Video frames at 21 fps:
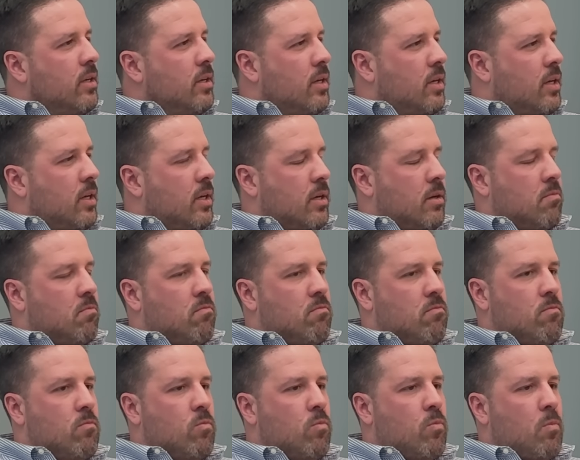
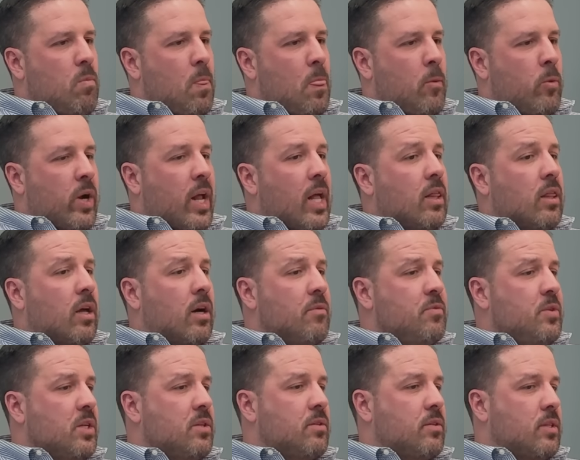What I
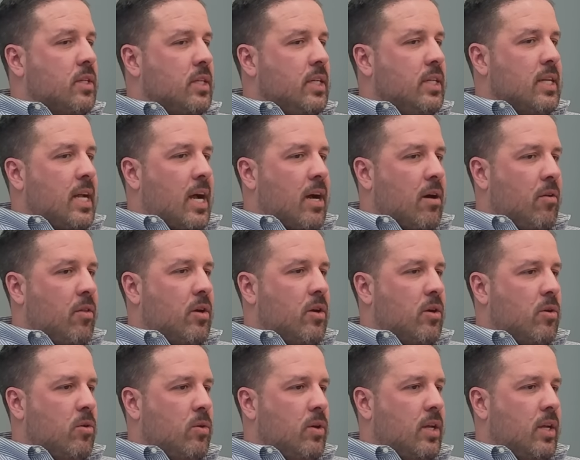love to see now,
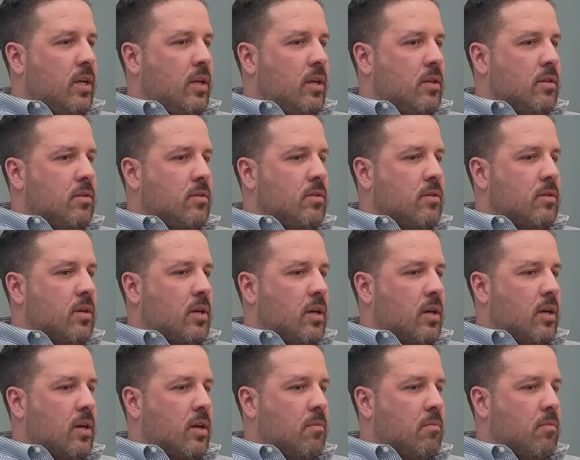though, is
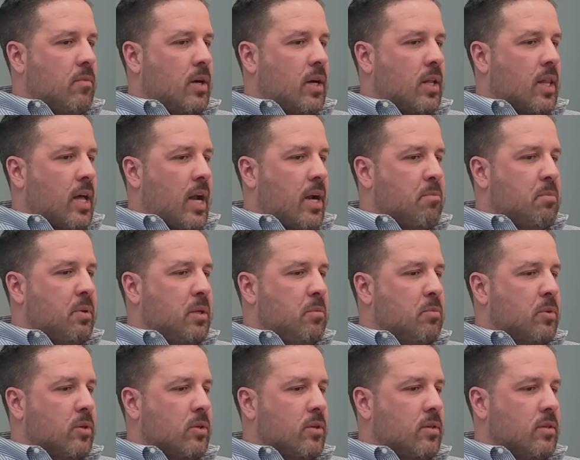a lot of
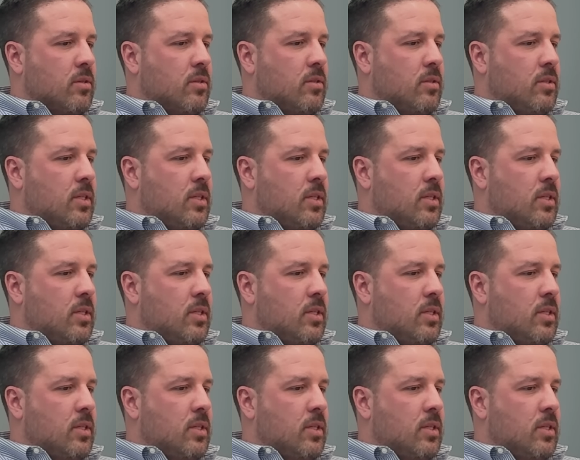people,